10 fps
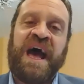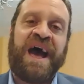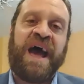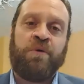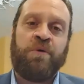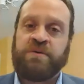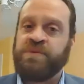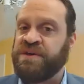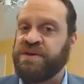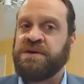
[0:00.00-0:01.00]
I work
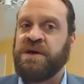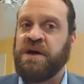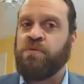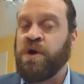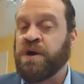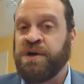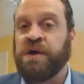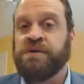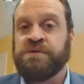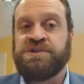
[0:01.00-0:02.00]
with a work
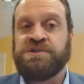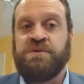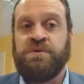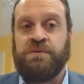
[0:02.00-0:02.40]
coach